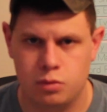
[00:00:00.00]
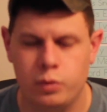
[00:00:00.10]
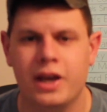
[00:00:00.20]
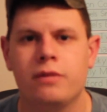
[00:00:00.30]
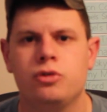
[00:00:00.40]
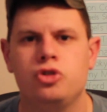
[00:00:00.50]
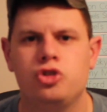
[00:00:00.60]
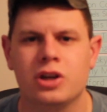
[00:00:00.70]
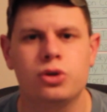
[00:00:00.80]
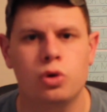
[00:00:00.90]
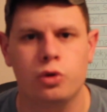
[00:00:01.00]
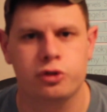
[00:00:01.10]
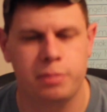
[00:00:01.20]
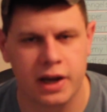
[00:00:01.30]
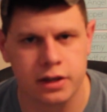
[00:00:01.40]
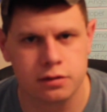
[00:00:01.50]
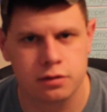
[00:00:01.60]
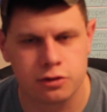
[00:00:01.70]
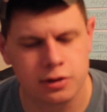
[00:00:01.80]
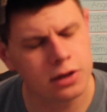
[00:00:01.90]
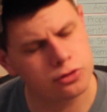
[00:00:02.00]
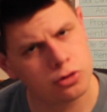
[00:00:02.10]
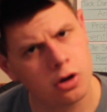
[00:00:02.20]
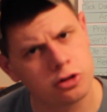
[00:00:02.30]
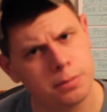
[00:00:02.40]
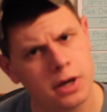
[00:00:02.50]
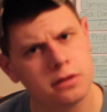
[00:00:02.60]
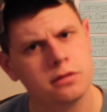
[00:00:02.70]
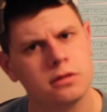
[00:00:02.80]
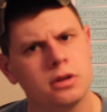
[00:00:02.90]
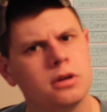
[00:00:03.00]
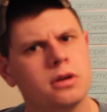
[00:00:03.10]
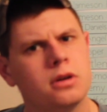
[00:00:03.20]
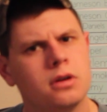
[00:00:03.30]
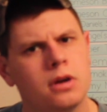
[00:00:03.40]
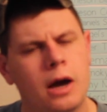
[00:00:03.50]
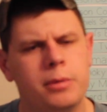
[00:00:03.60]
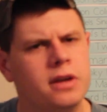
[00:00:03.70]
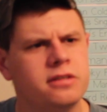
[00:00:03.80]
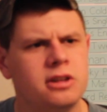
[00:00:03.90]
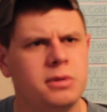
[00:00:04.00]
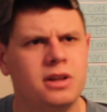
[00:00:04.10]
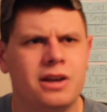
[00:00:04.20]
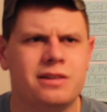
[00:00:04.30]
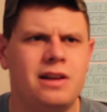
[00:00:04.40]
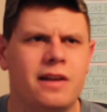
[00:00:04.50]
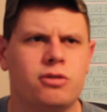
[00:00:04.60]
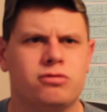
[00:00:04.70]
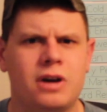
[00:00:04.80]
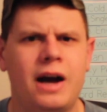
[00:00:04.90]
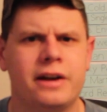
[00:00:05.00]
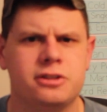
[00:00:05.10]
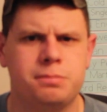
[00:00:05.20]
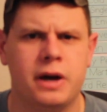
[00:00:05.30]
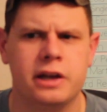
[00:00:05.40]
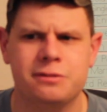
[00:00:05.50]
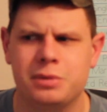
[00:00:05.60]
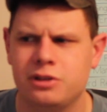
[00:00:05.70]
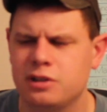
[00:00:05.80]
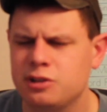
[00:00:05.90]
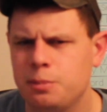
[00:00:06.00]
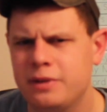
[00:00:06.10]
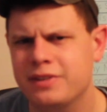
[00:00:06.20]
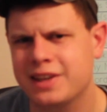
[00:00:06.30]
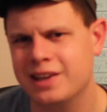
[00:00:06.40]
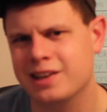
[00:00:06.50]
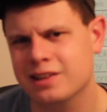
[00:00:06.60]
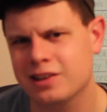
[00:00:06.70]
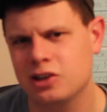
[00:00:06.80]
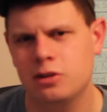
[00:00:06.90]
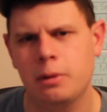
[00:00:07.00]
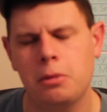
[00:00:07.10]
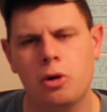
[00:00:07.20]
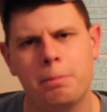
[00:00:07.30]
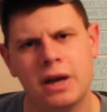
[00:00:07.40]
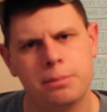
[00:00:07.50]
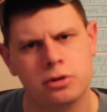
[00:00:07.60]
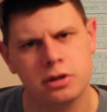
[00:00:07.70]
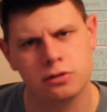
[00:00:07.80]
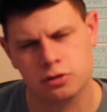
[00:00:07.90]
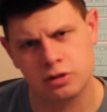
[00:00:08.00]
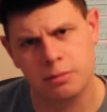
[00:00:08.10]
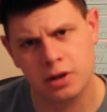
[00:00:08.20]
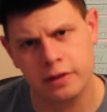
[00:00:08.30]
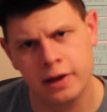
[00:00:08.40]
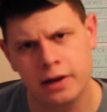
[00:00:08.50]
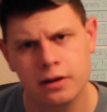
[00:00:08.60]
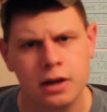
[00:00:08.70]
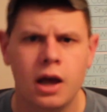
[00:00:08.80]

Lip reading: We have gentle spice, so not strong spice. I'm guessing they mean like, it's not like rye spice, but it's a little bit of a kick in there, maybe a little pepperness or something like that.